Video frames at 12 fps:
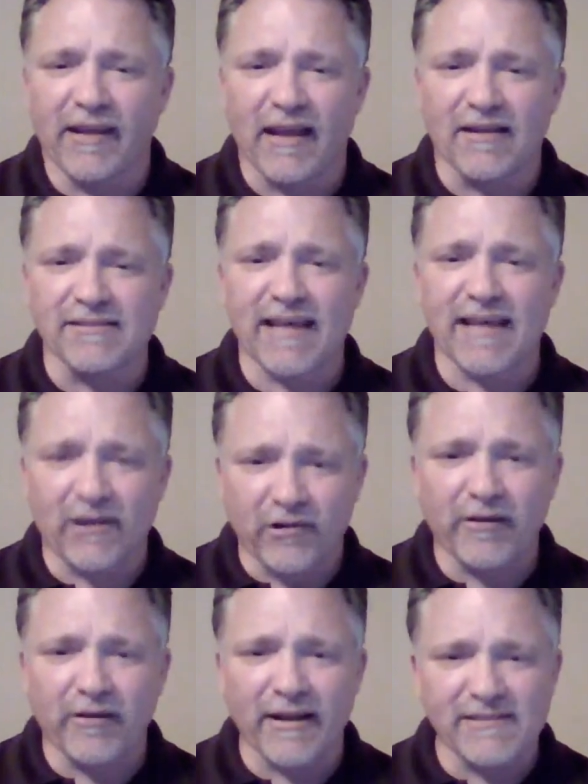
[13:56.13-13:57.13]
Now, is that
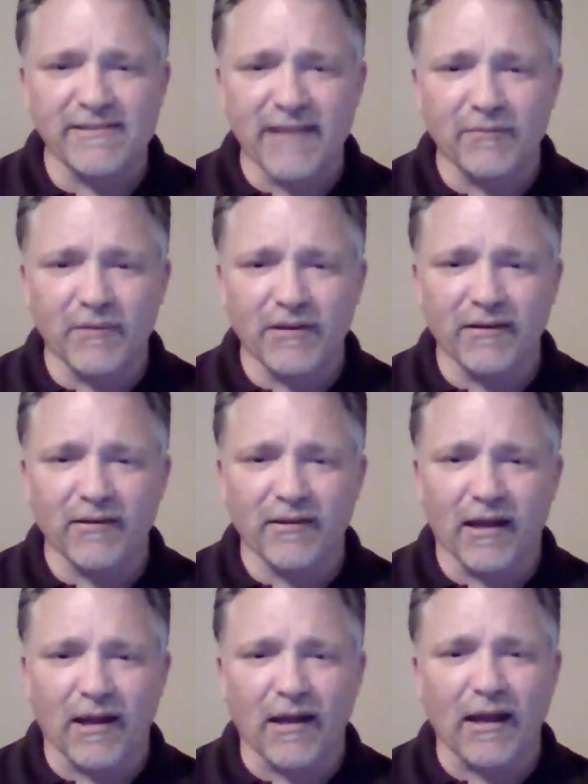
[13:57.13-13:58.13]
a correct statement?
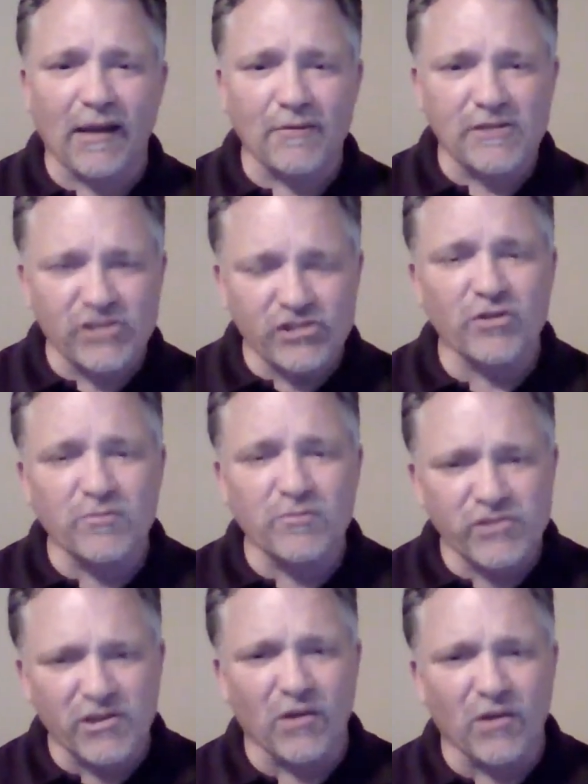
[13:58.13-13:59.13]
I assume
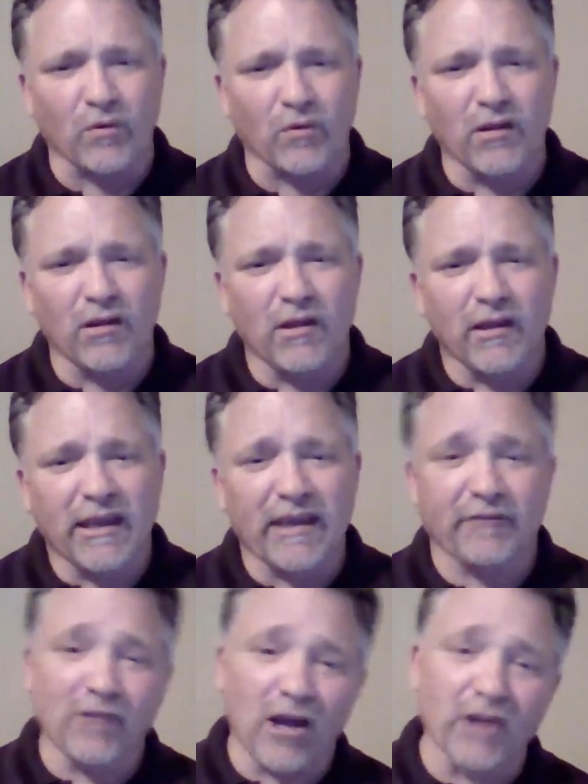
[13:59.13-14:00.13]
so.
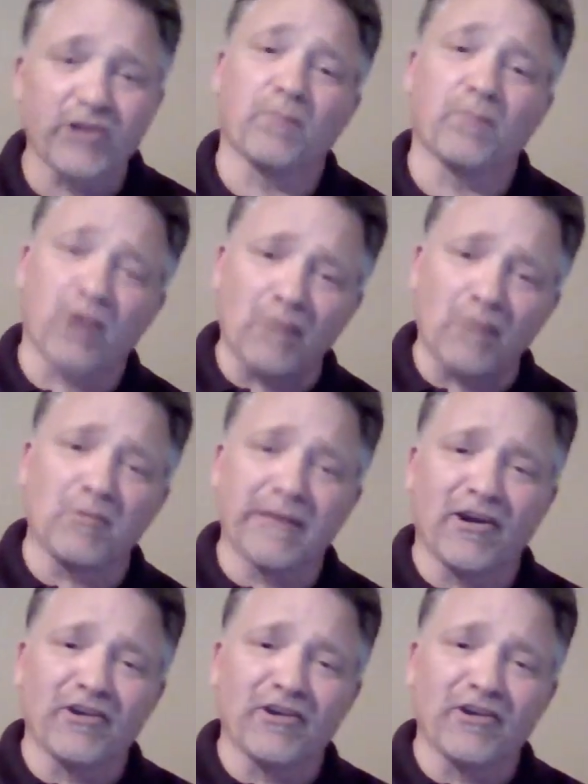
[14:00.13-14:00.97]
If not, you're probably